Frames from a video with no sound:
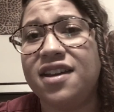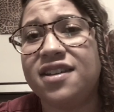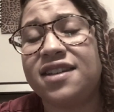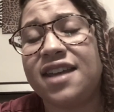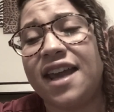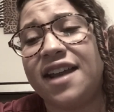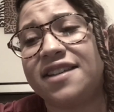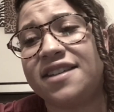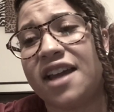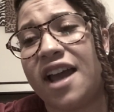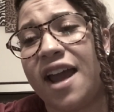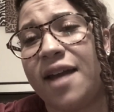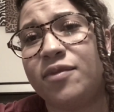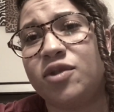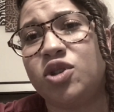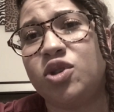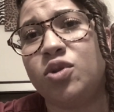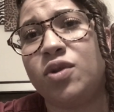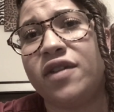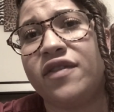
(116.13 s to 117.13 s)
take time
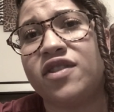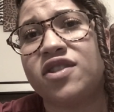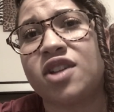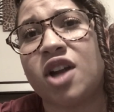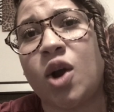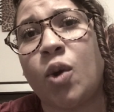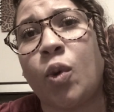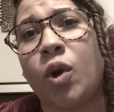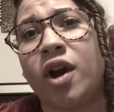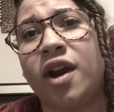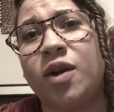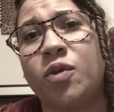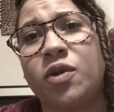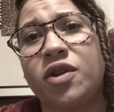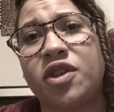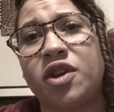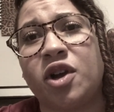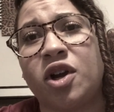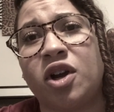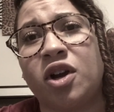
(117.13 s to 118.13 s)
to even start working
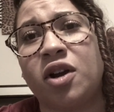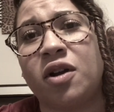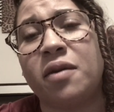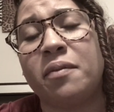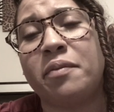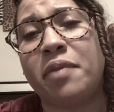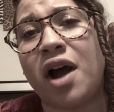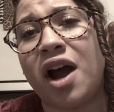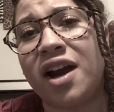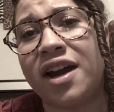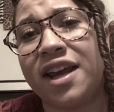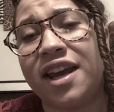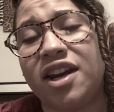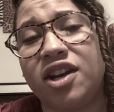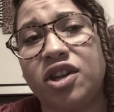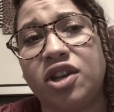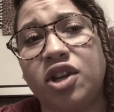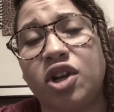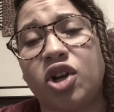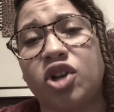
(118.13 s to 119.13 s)
with your body
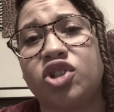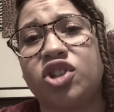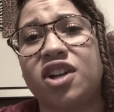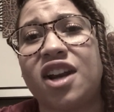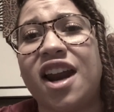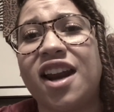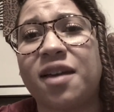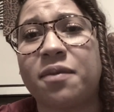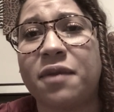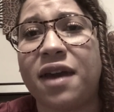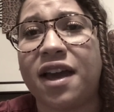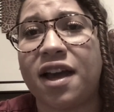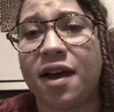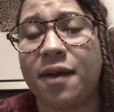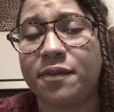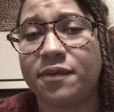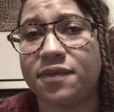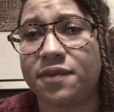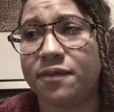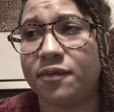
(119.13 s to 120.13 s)
and your genetic
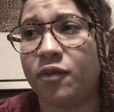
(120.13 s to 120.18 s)
makeup.